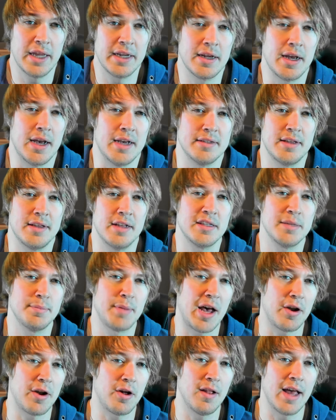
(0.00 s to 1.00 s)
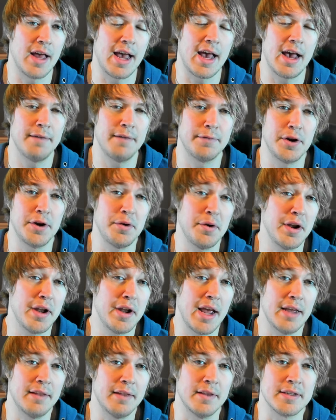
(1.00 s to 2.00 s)
Hey guys, that's about all I have for you
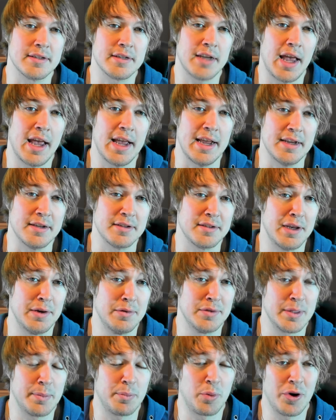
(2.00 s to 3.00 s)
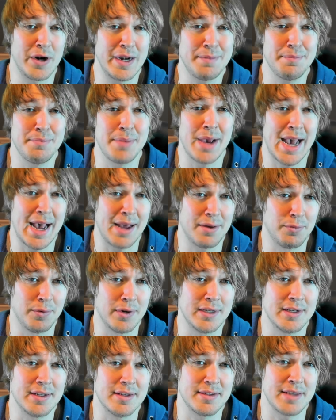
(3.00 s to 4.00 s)
today in this case. It was a pretty bad
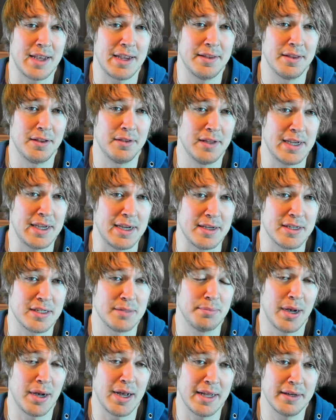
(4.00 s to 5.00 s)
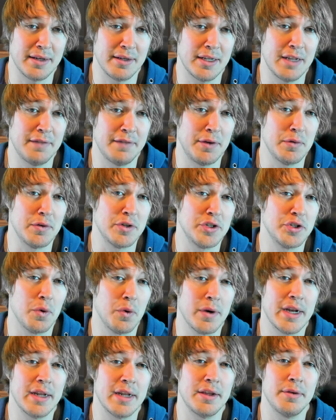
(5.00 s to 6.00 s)
one to say the least, but if you
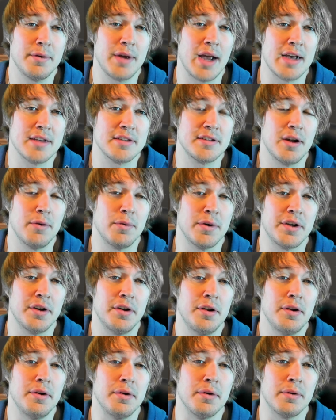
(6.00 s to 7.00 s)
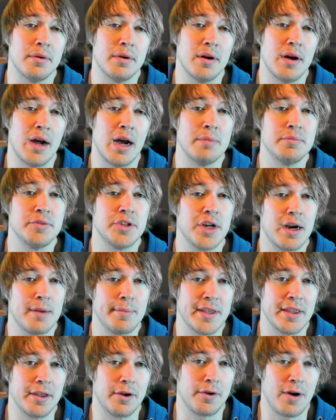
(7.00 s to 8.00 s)
enjoyed it, you guys know what to do. I'm
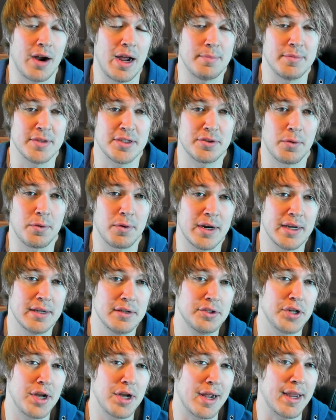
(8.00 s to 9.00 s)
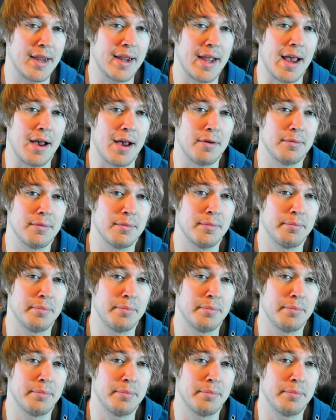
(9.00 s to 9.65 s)
Jeremy the Crime Historian, checking out.